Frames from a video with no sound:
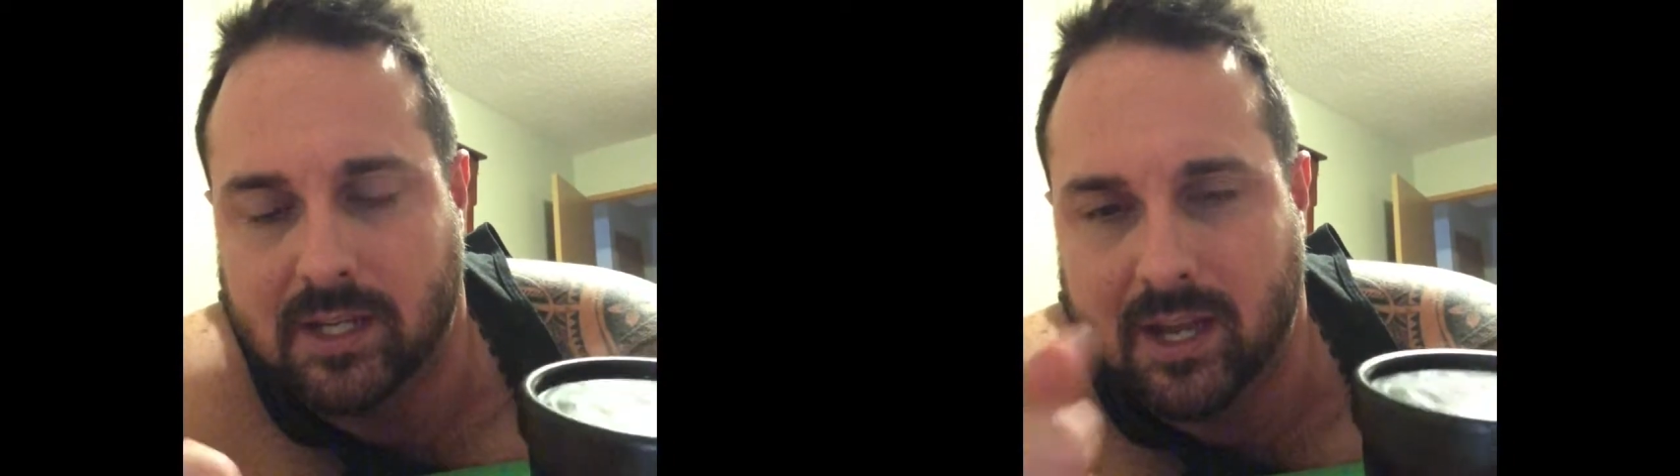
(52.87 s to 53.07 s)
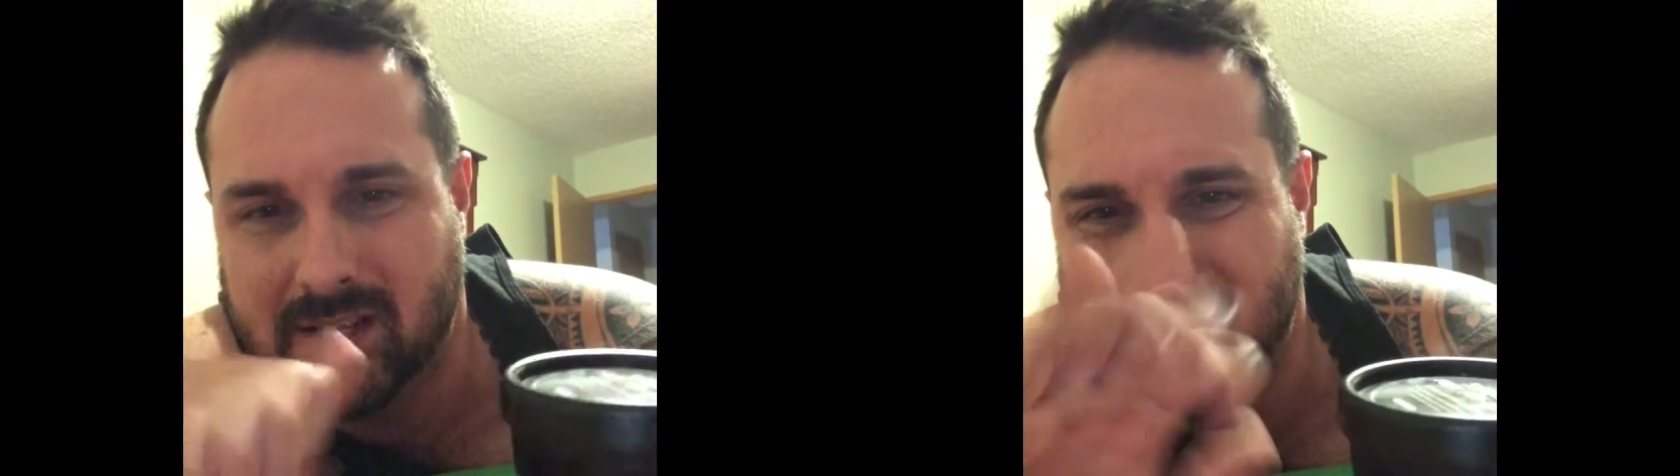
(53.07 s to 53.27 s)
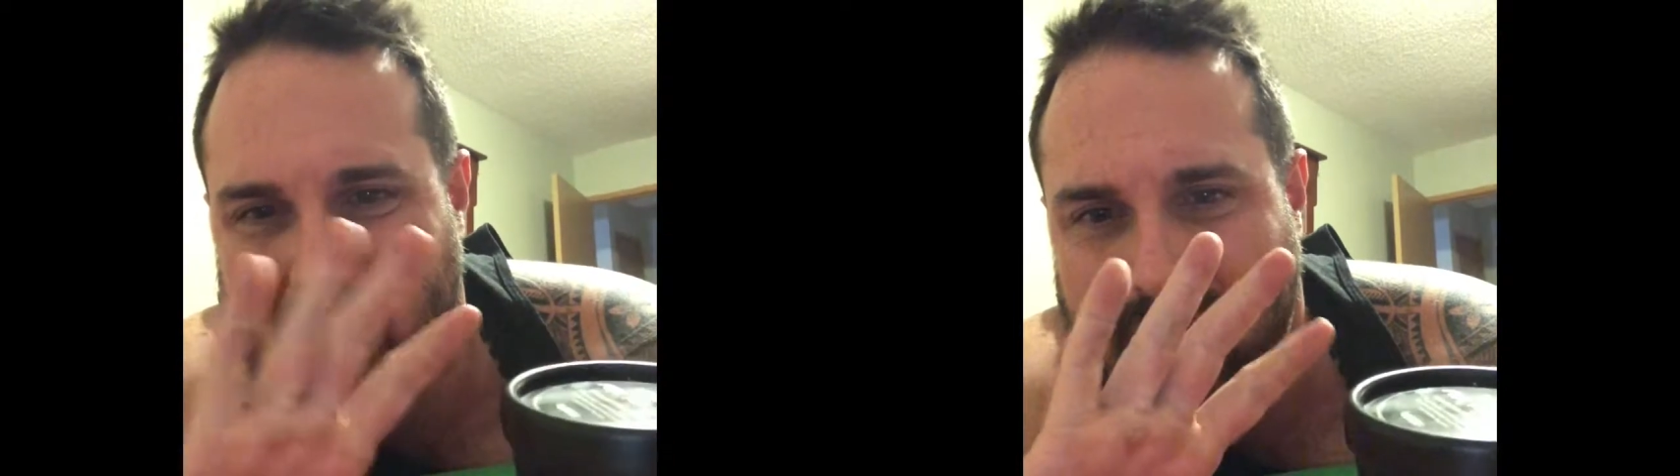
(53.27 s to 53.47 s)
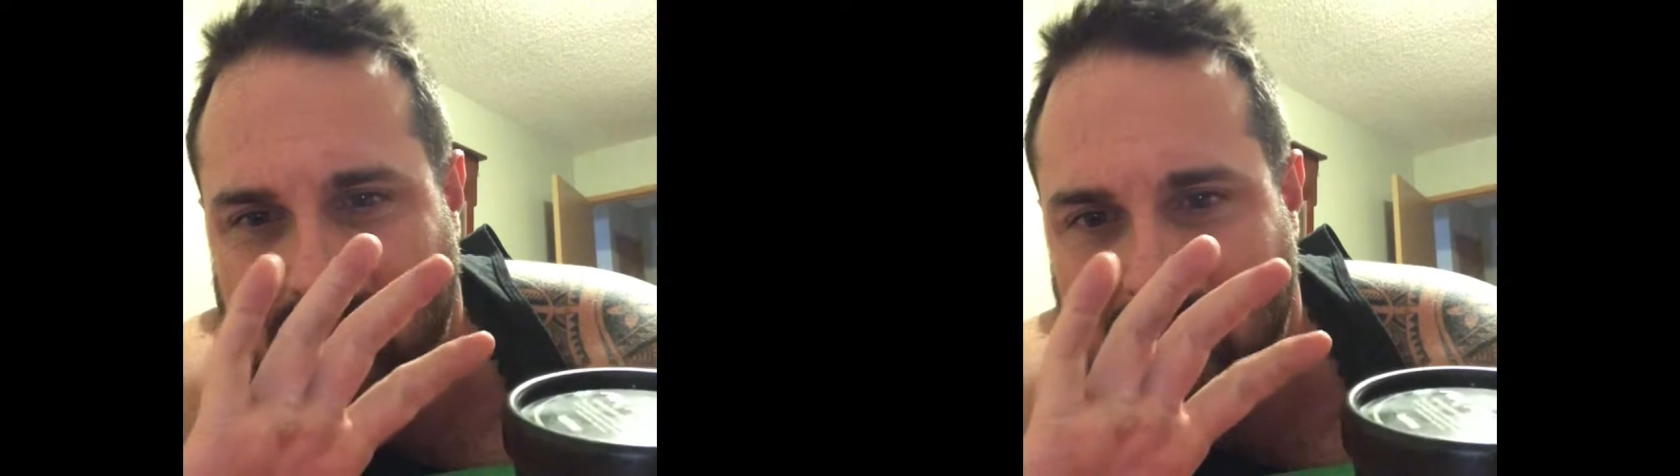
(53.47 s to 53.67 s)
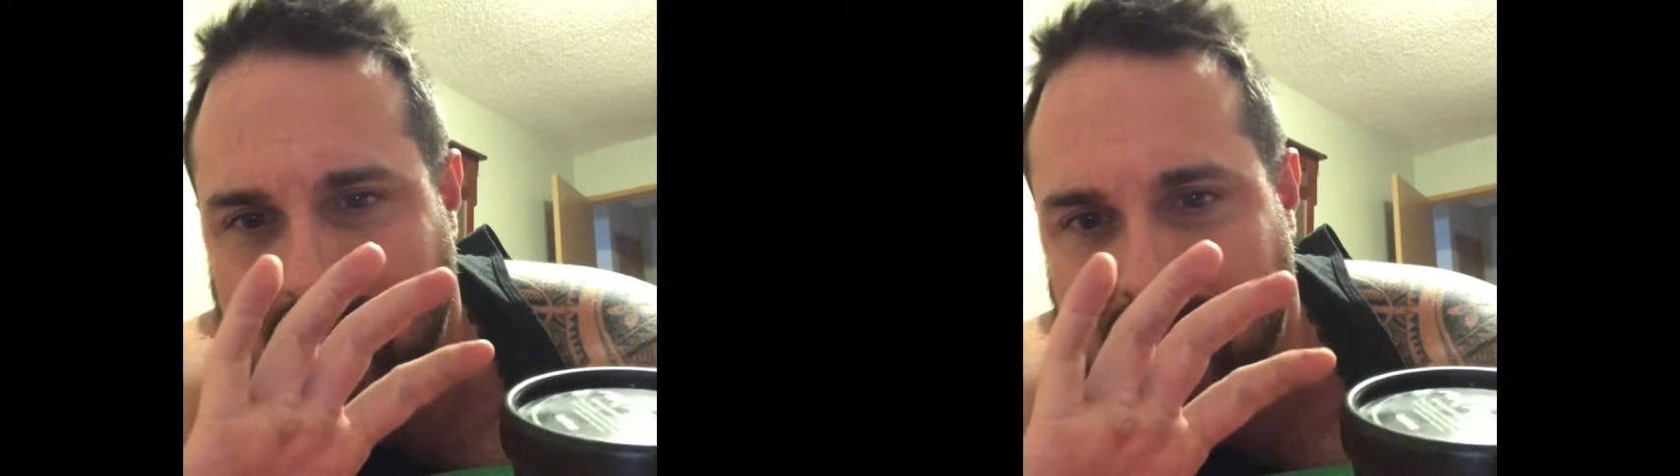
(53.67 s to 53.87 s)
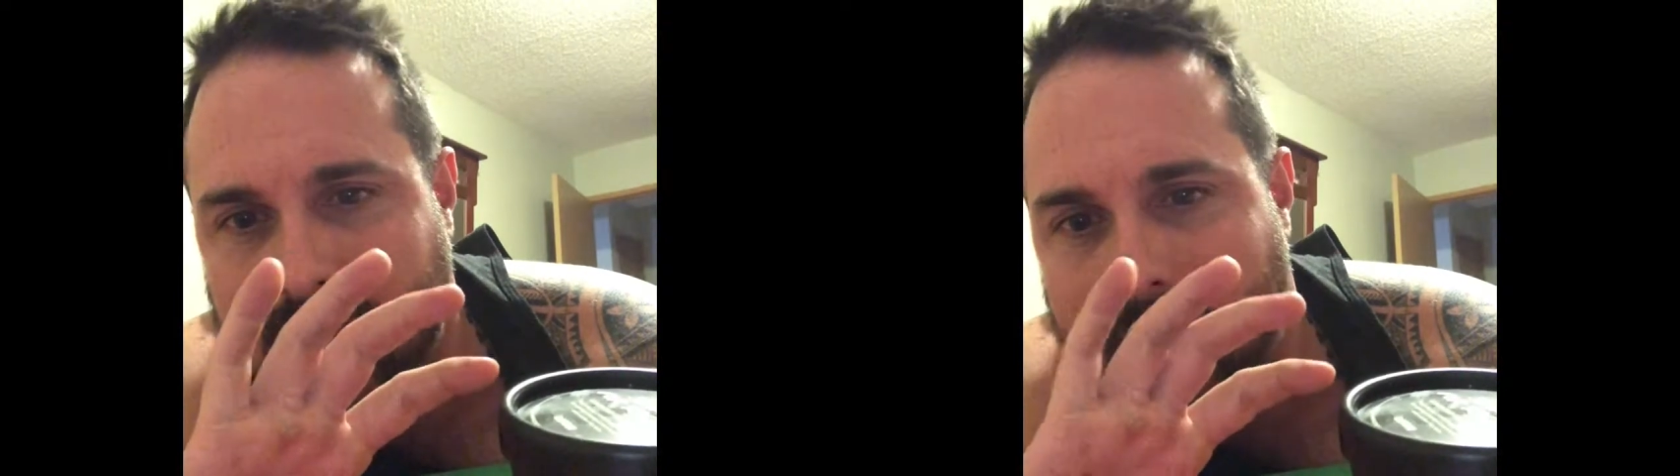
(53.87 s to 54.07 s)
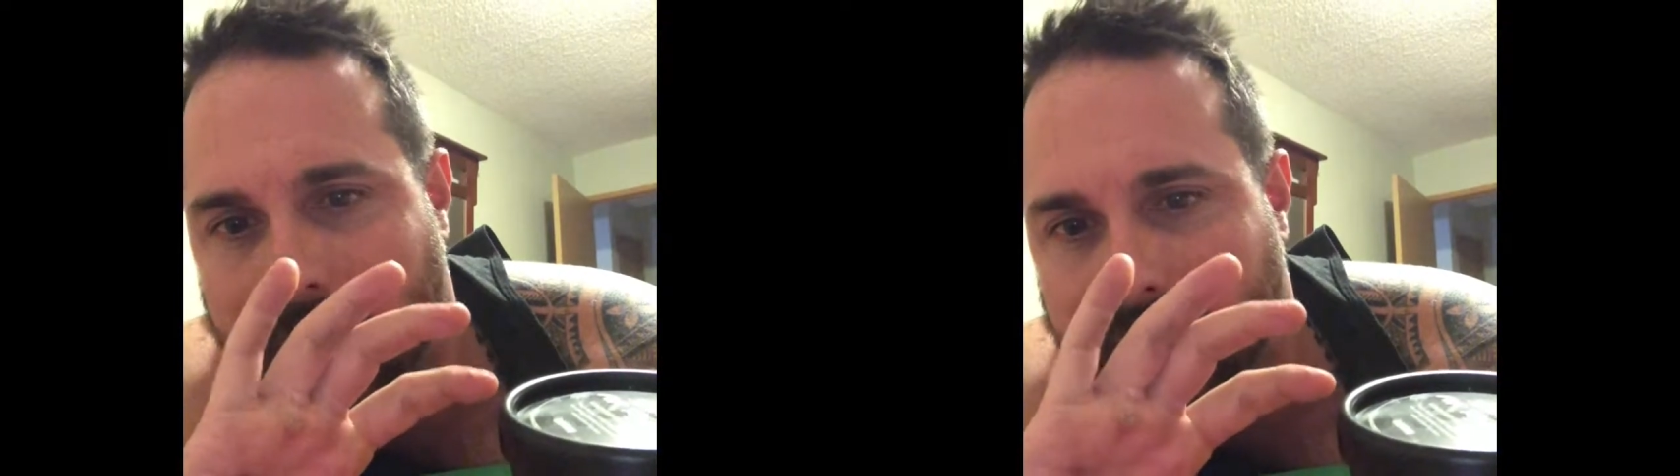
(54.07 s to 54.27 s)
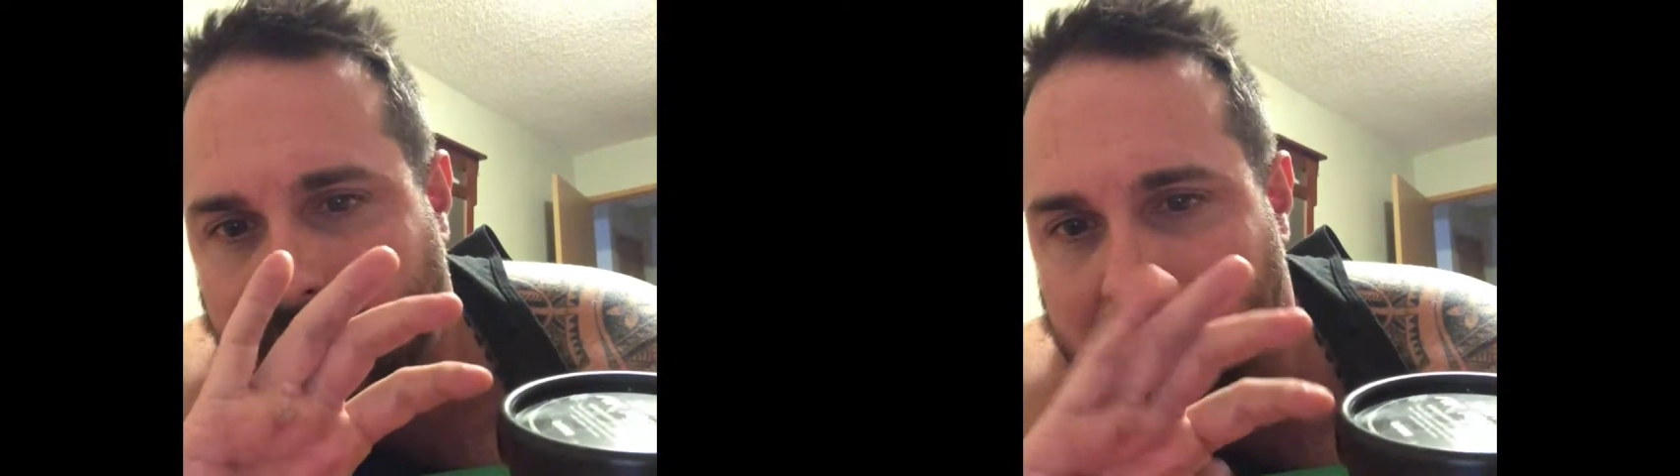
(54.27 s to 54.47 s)
kind of soften this
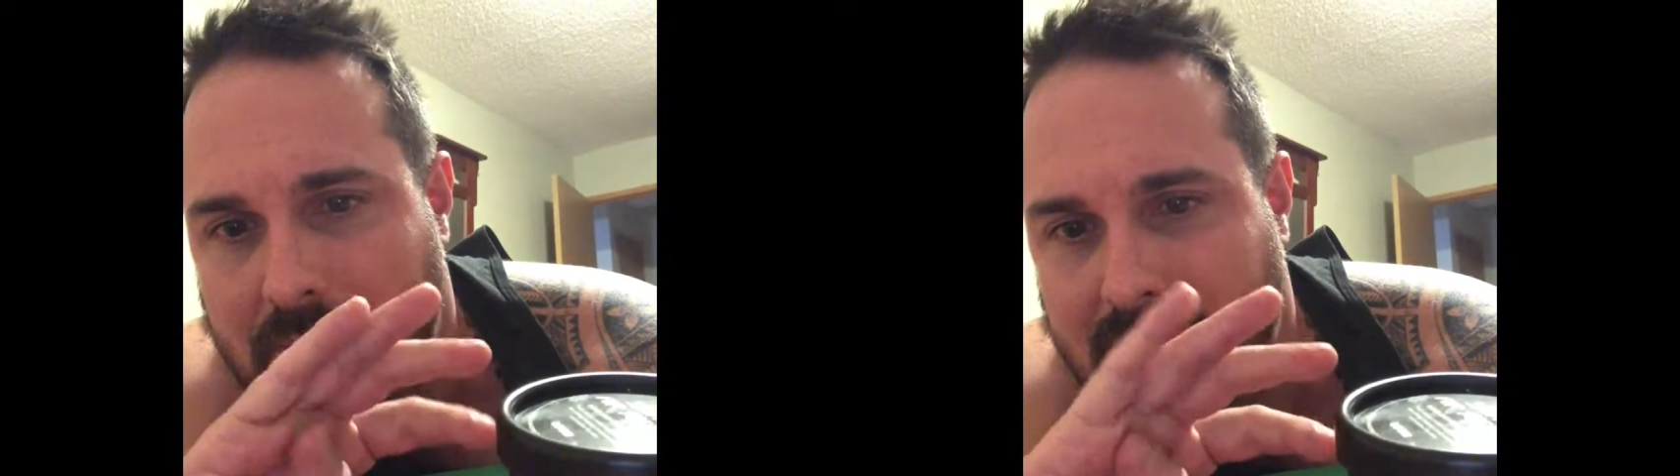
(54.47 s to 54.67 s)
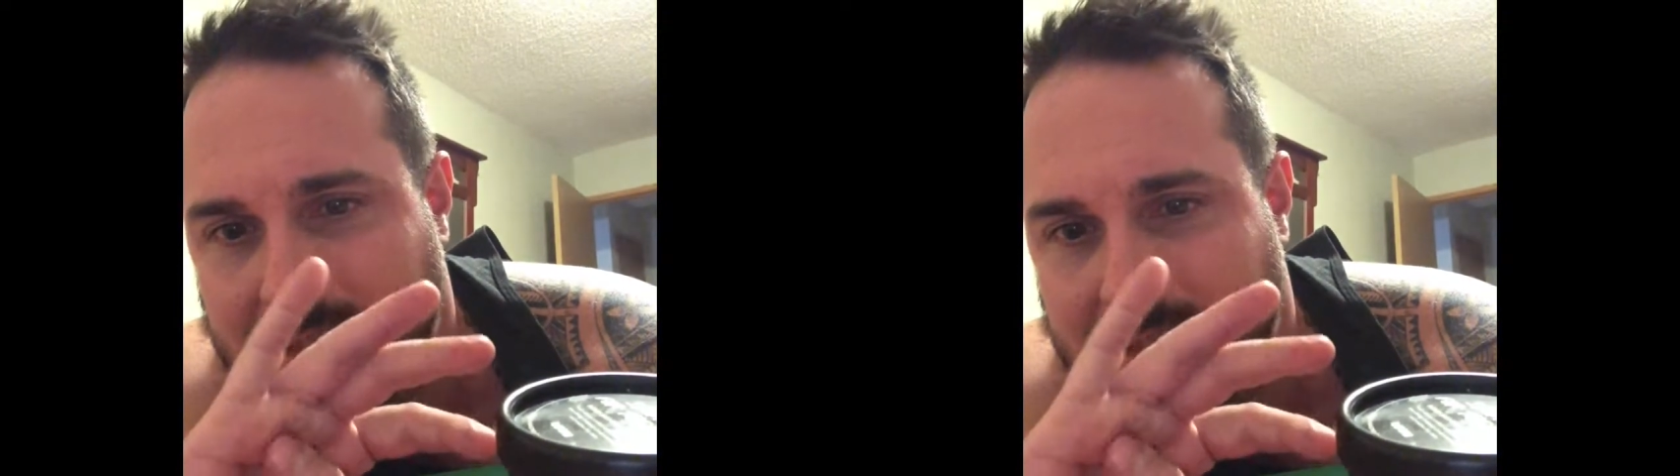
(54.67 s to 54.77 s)
down a little bit.